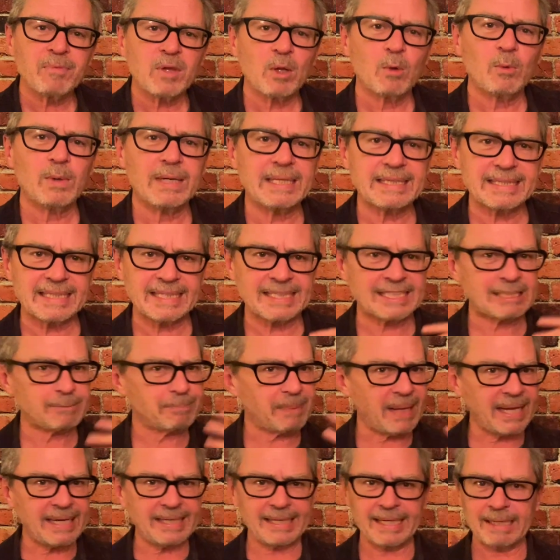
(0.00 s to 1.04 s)
with the
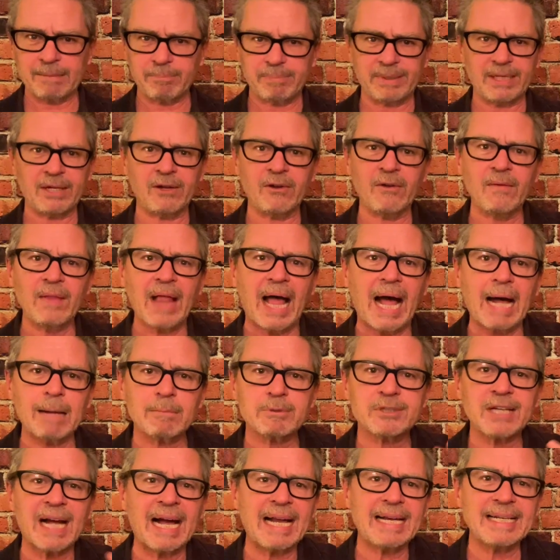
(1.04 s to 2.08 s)
spending bill, I'm
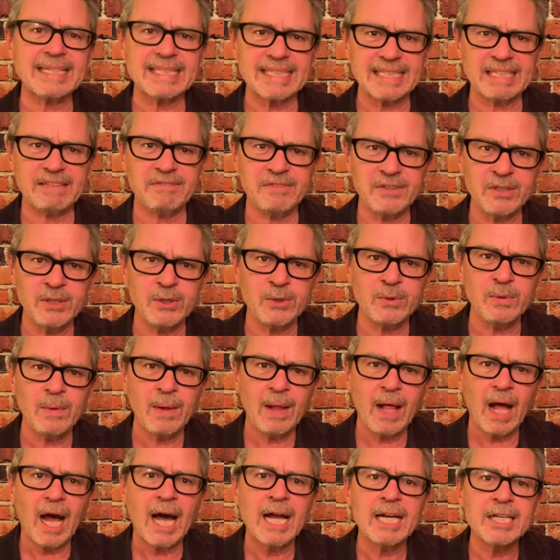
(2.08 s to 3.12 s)
trying to give you
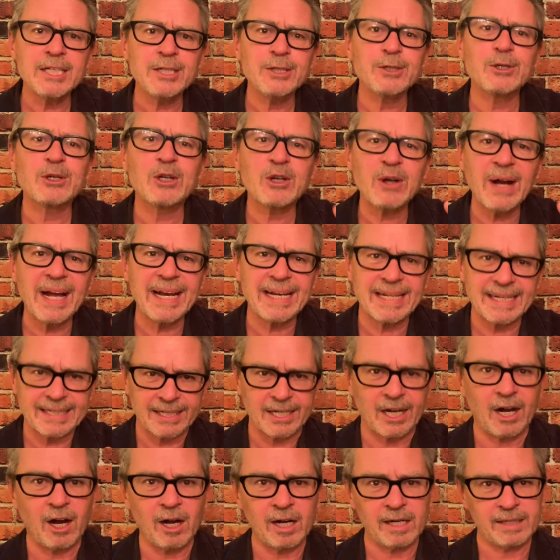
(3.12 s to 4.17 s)
a new credit
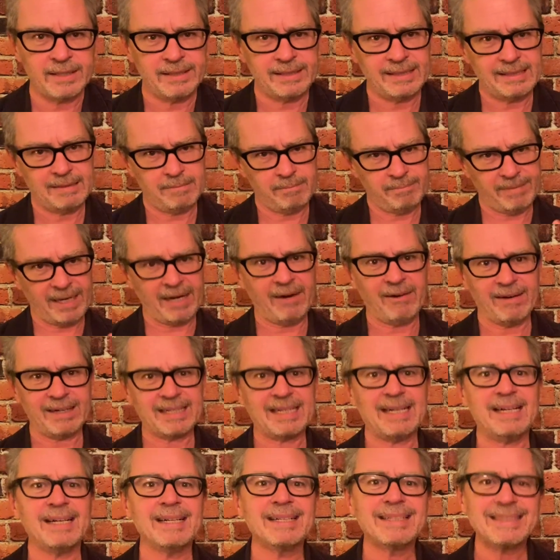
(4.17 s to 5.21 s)
card,
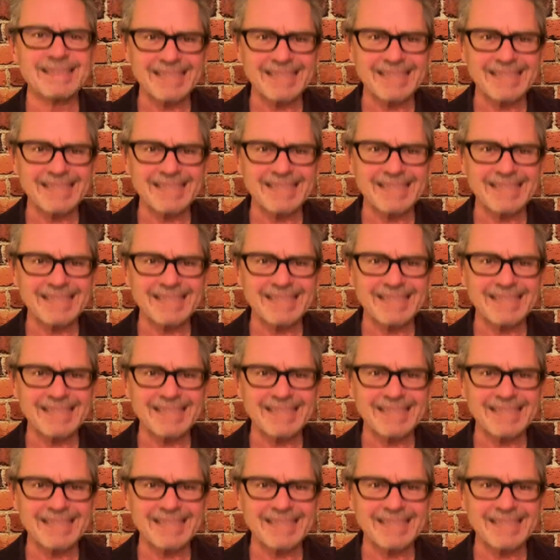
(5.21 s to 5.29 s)
America.